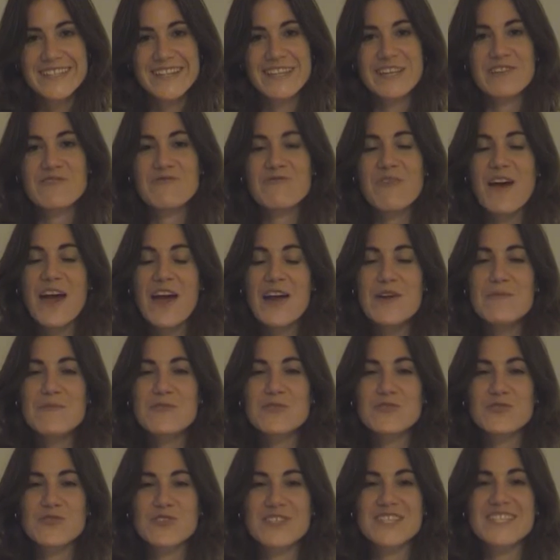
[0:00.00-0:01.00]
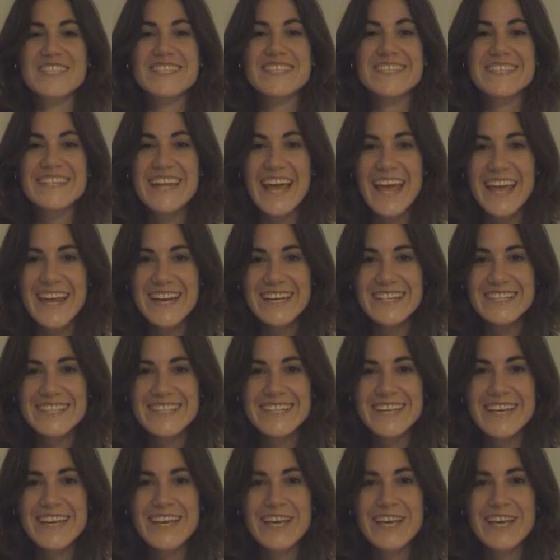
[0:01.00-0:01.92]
The environment or the state